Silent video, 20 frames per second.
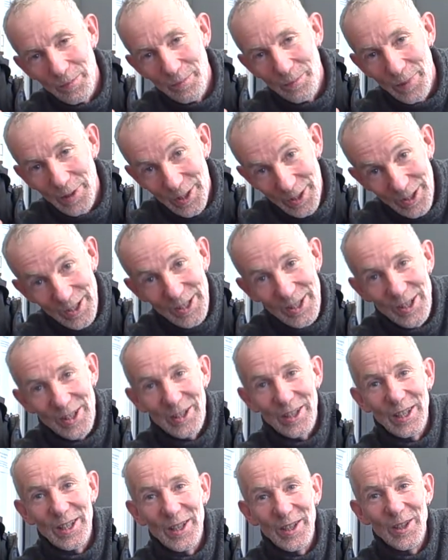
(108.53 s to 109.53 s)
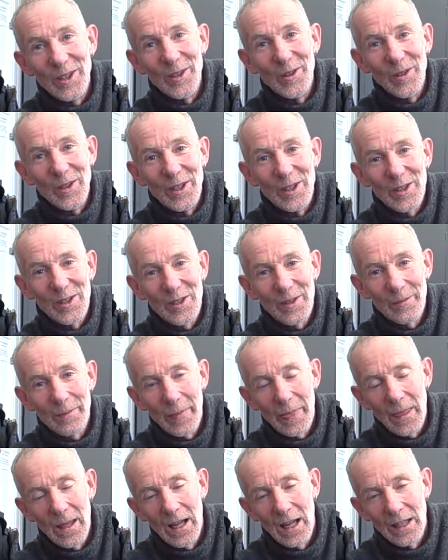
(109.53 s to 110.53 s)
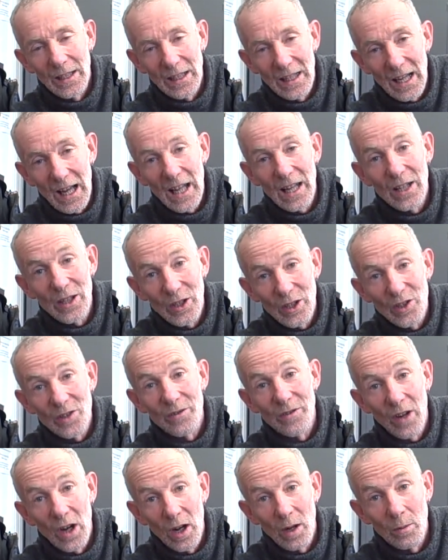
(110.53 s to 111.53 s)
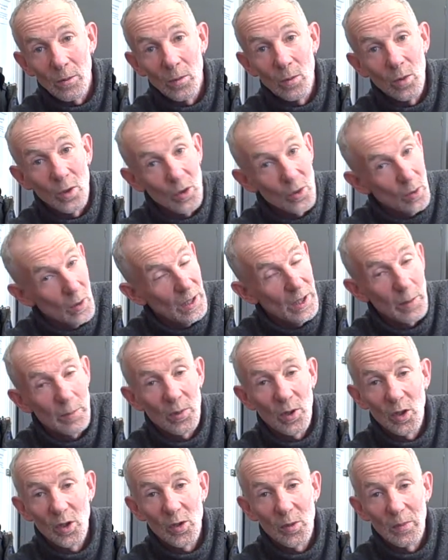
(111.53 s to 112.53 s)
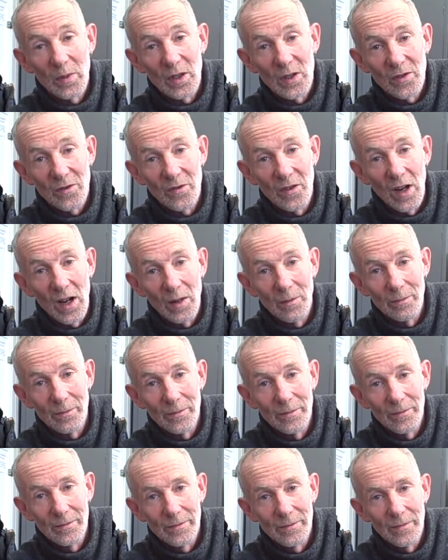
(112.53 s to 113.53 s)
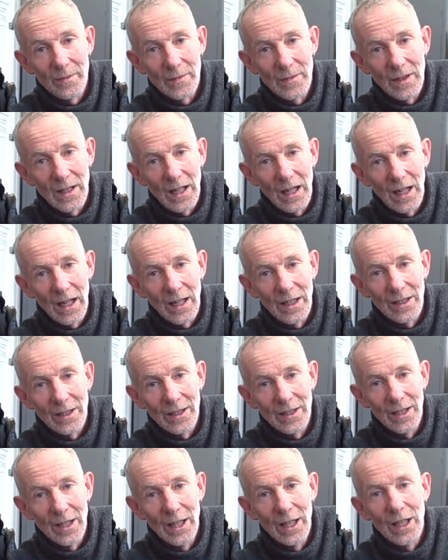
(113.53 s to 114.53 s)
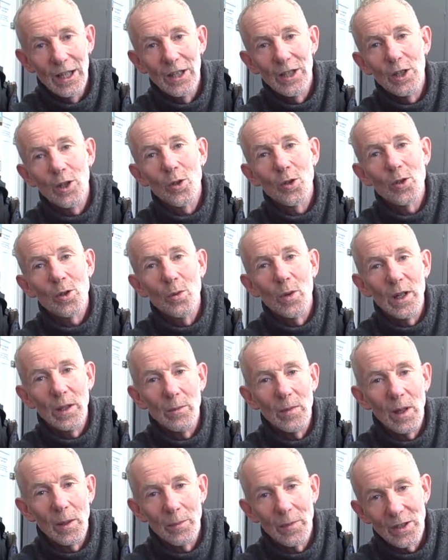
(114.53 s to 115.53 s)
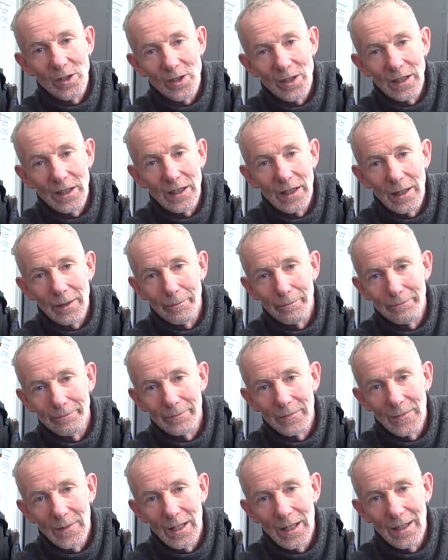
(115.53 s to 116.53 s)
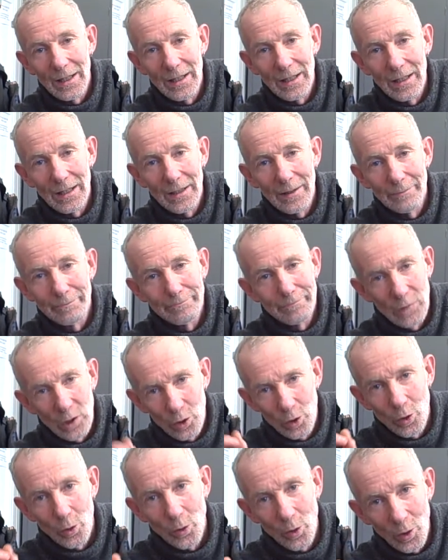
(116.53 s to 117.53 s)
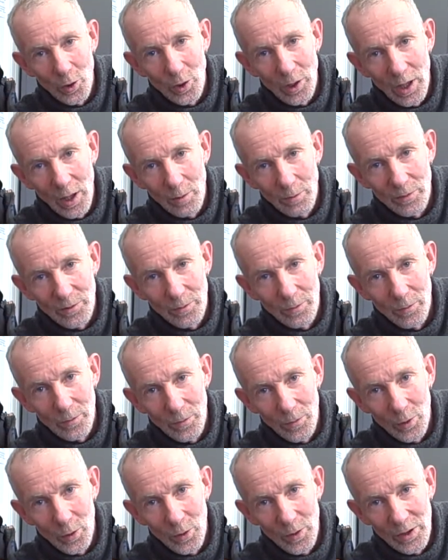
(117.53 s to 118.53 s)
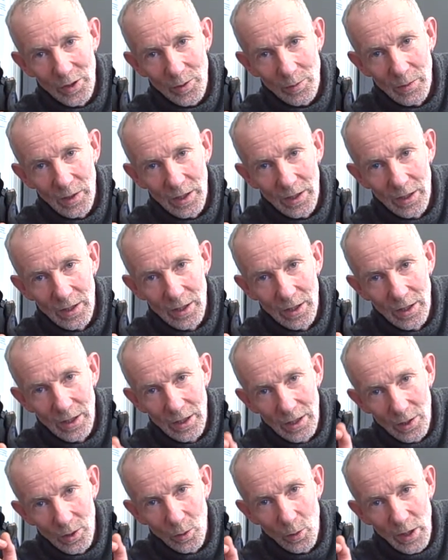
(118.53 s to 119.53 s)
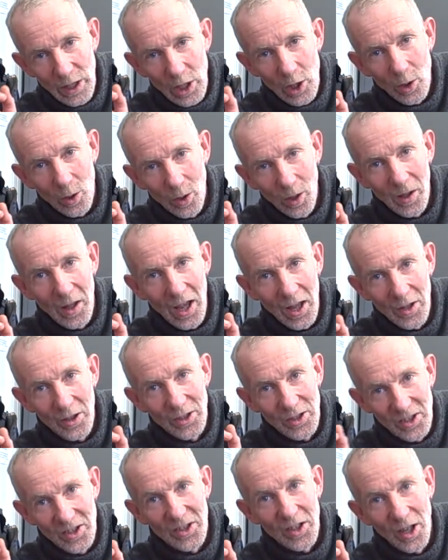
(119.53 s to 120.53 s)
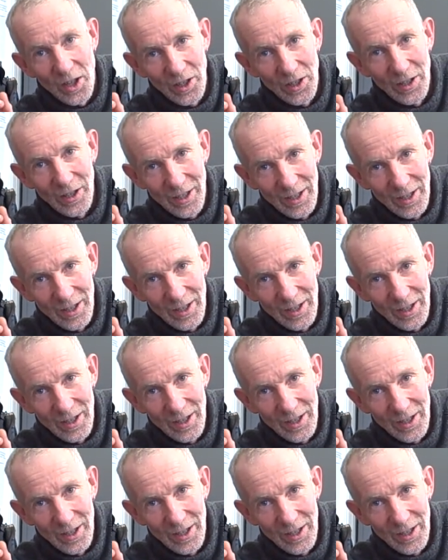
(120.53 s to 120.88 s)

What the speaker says: But there is green in Lewis, and Callanish Farm was quite a prosperous farm. And they also wind me up and say, don't look up, Lewis, man. We call that the sun.